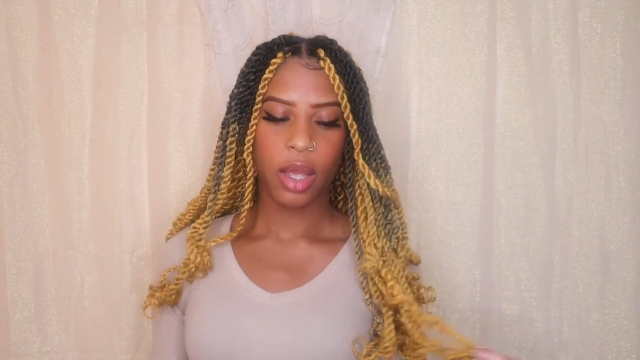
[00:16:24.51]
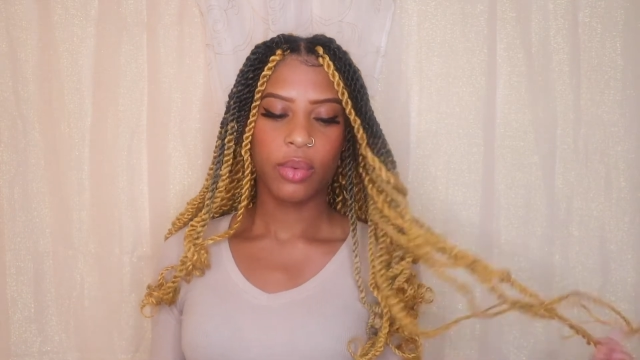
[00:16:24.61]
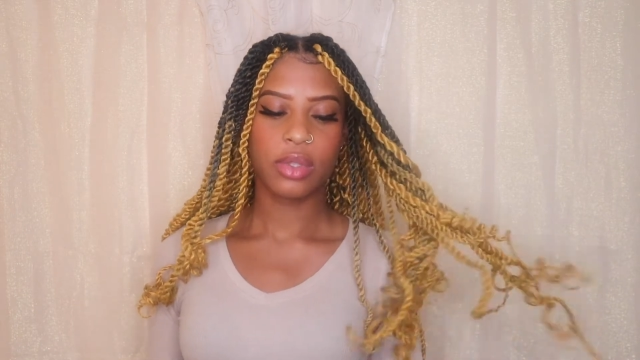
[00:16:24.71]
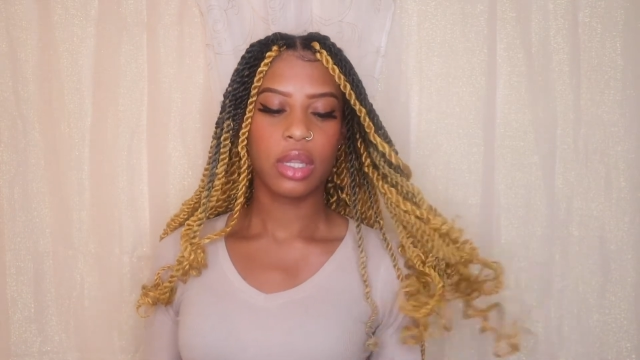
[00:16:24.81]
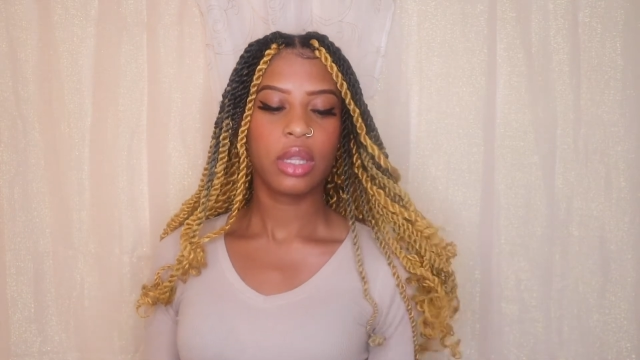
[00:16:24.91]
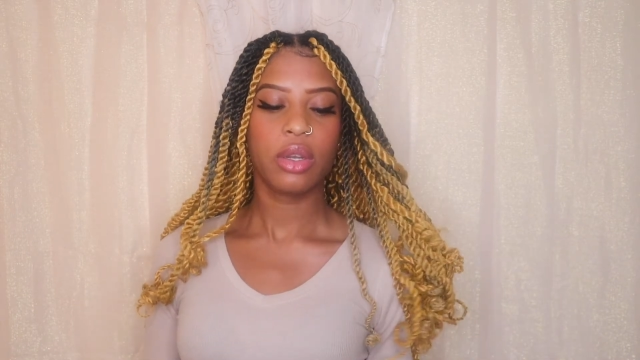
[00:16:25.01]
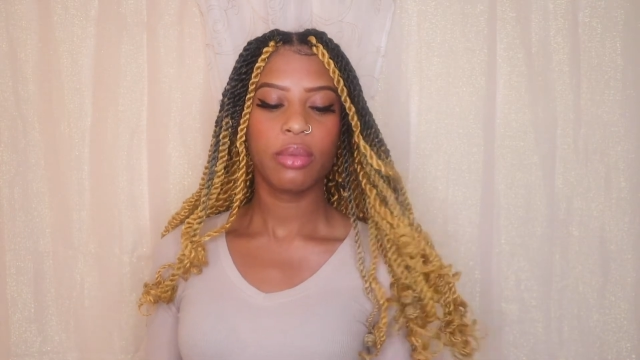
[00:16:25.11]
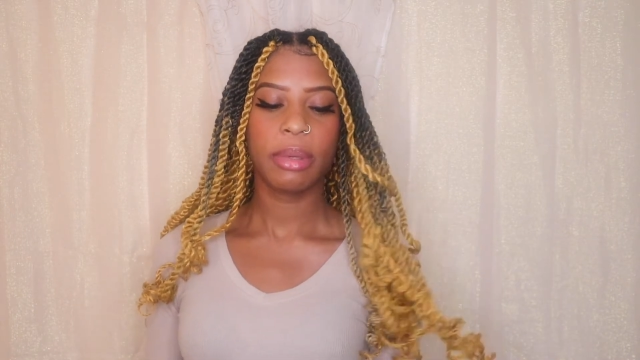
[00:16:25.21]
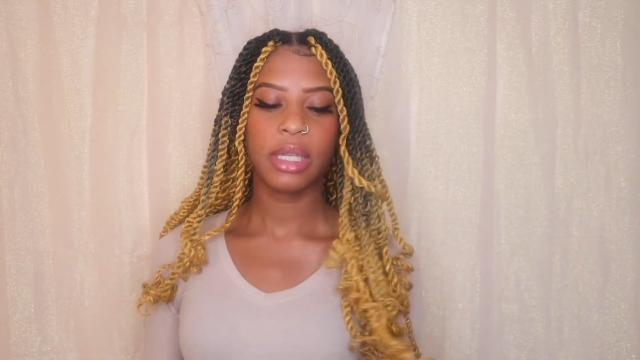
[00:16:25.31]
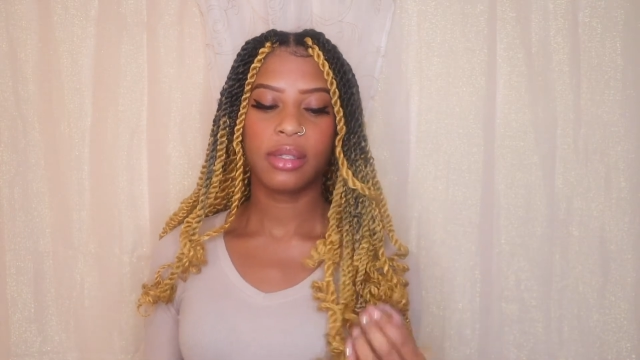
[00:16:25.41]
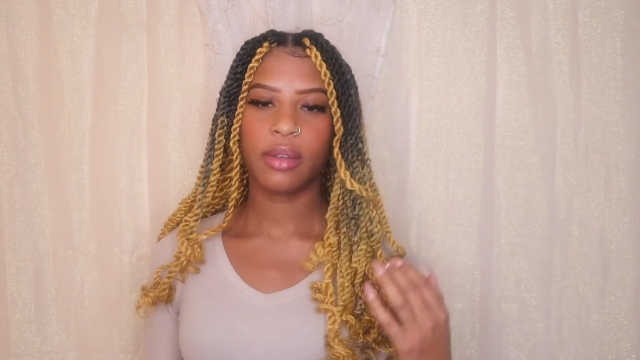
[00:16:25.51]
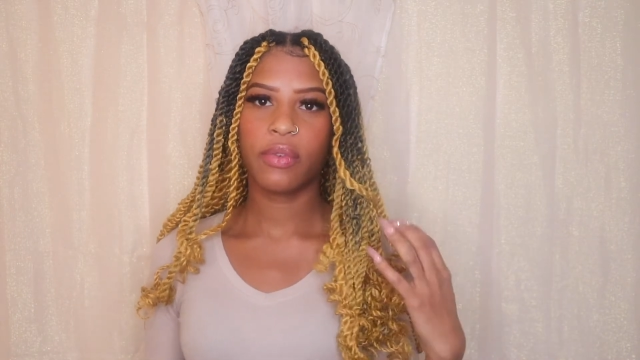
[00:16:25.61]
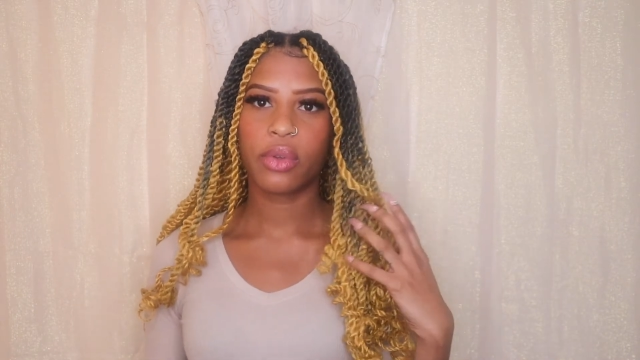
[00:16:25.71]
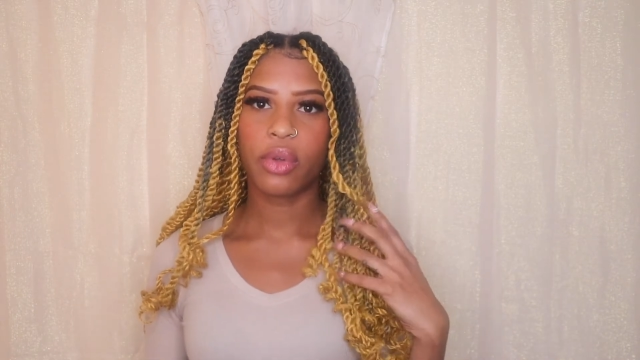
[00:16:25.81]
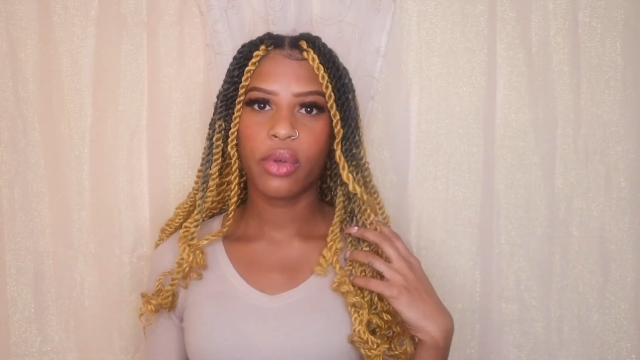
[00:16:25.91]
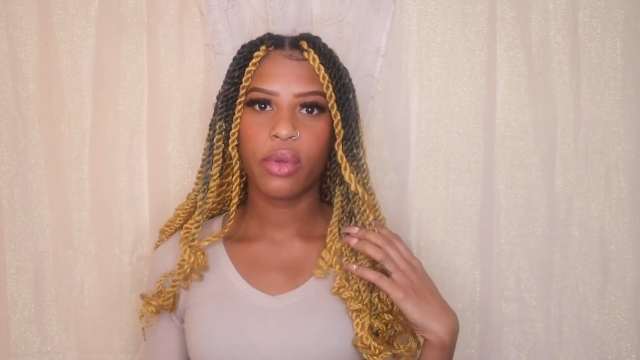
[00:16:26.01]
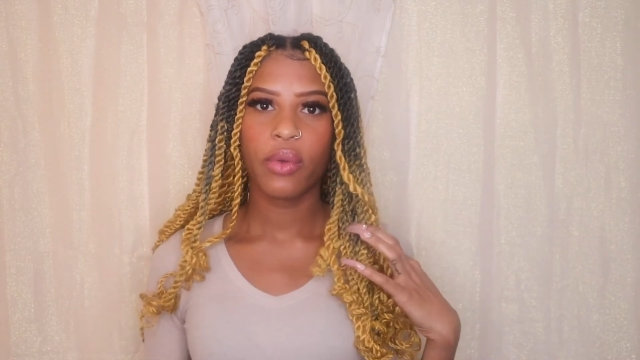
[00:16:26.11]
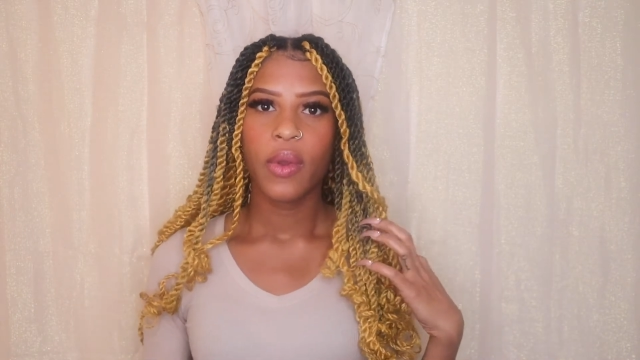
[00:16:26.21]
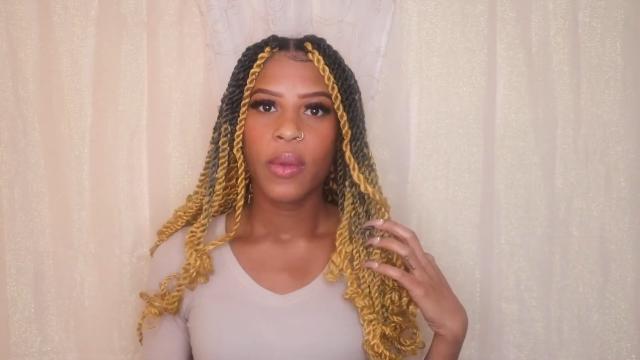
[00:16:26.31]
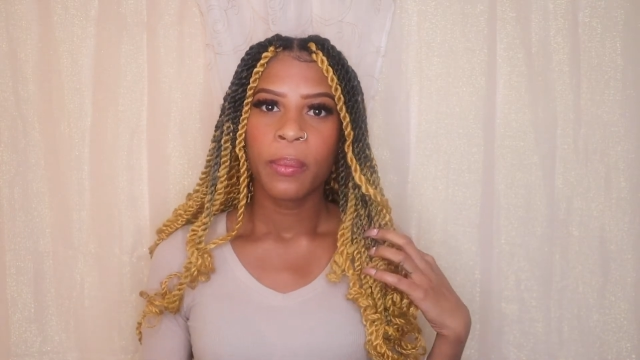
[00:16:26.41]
It was a little bit difficult